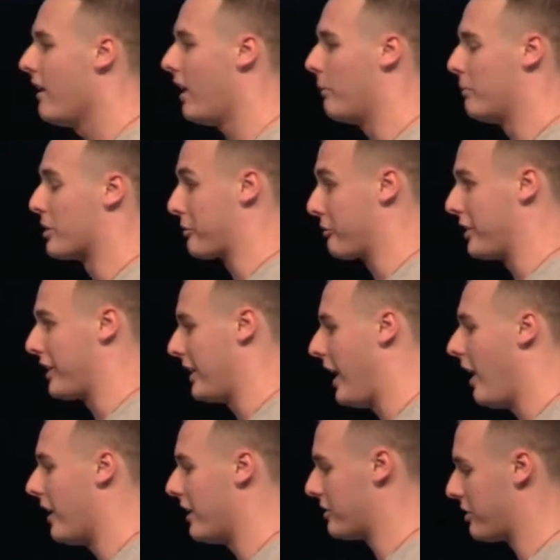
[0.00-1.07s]
We're just freaking
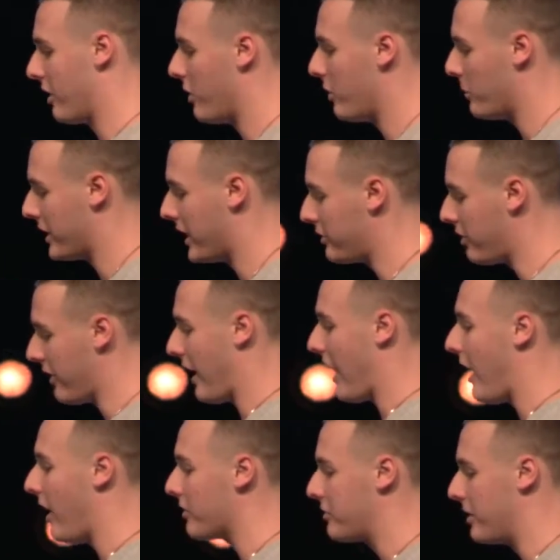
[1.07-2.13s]
out. And so we get to the
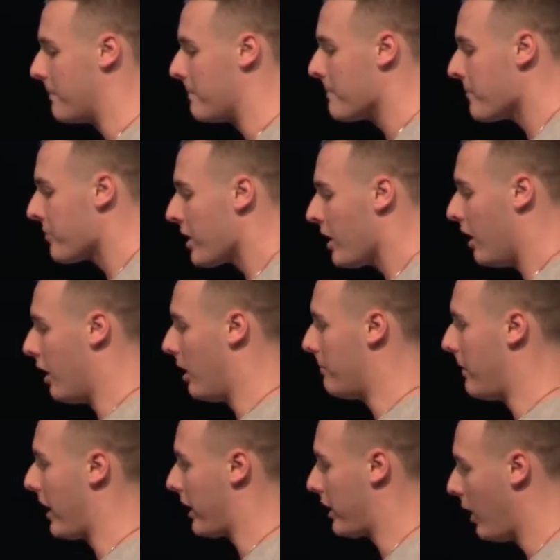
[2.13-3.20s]
house, and
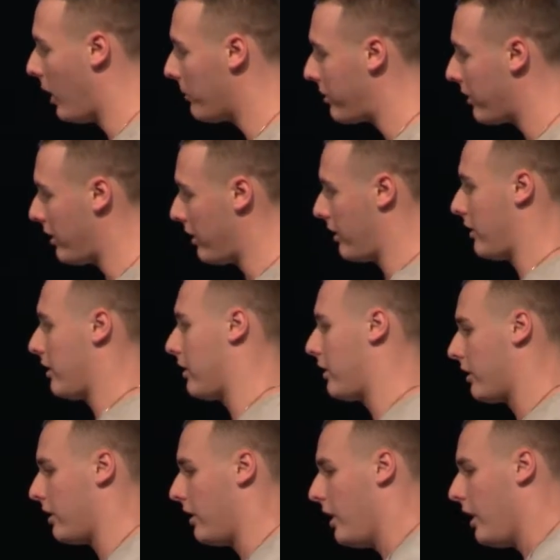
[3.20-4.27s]
I go up to the
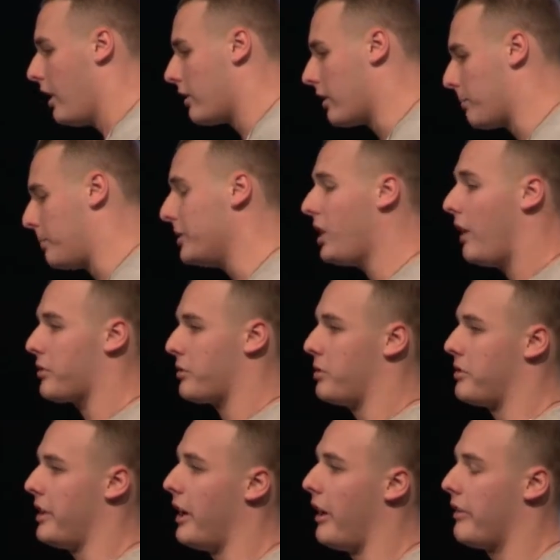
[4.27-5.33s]
police officer
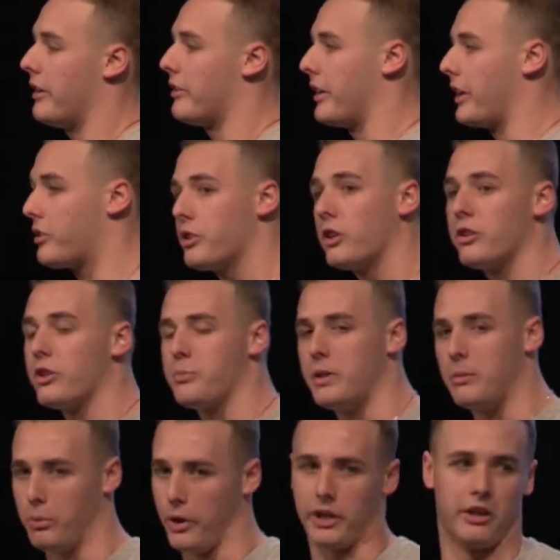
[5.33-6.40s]
who's there, and they're like, sir, there's been a
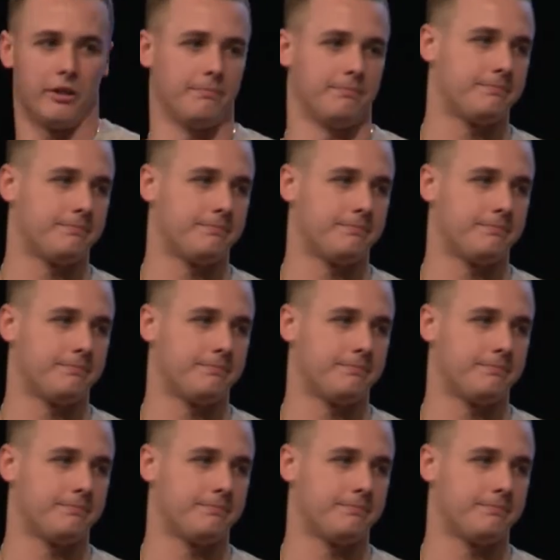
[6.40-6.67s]
break-in.